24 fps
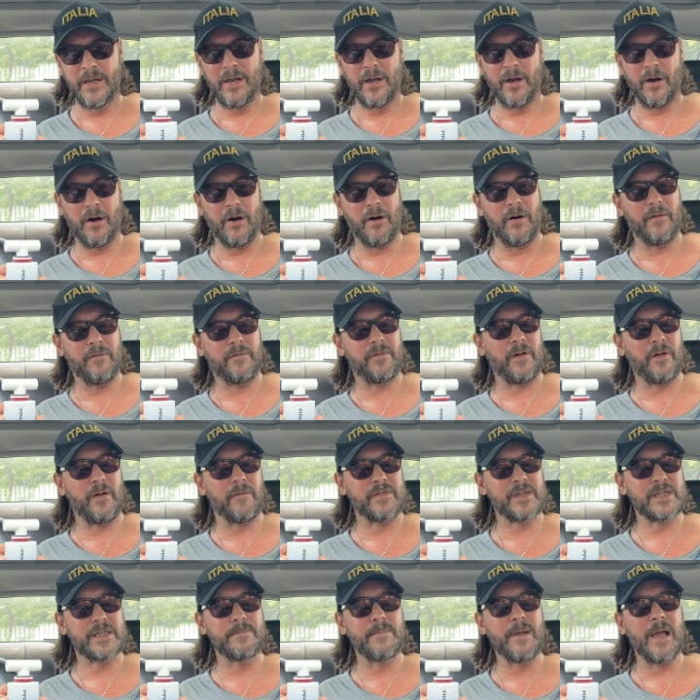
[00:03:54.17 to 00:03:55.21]
of, of
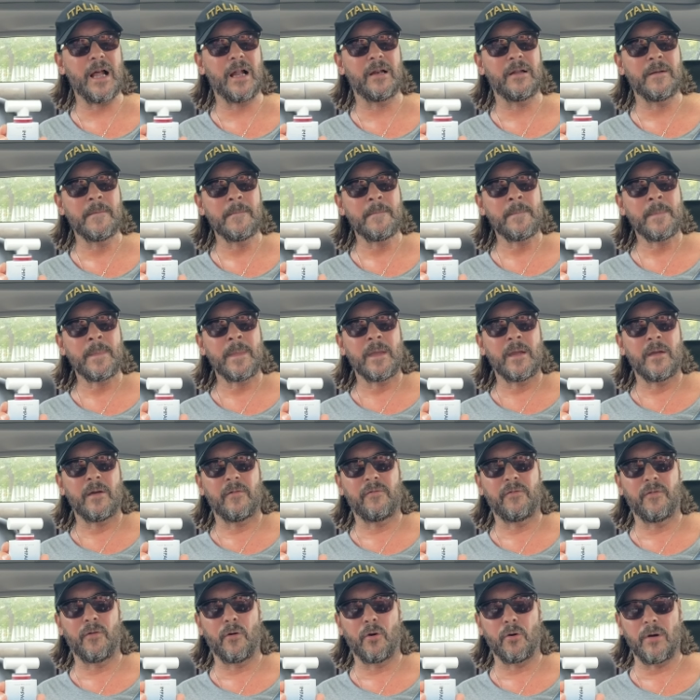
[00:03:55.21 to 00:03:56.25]
smell
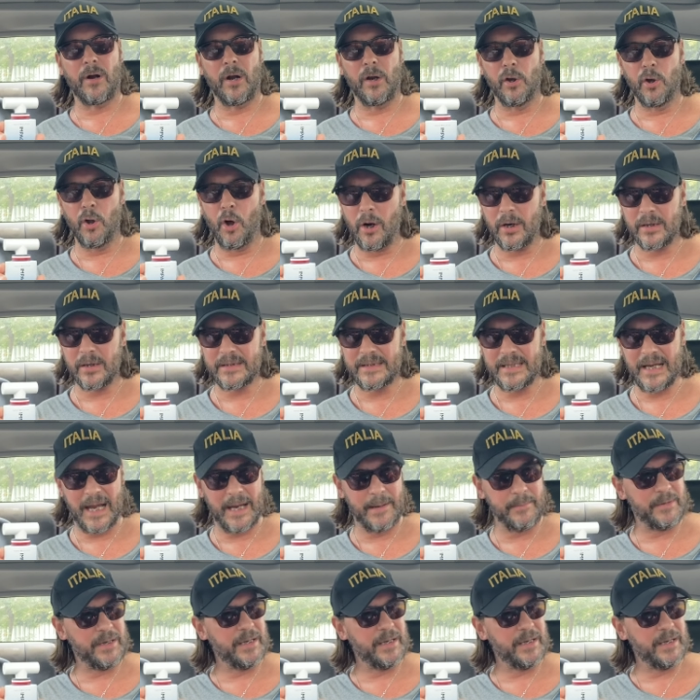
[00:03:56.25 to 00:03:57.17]
for a long time.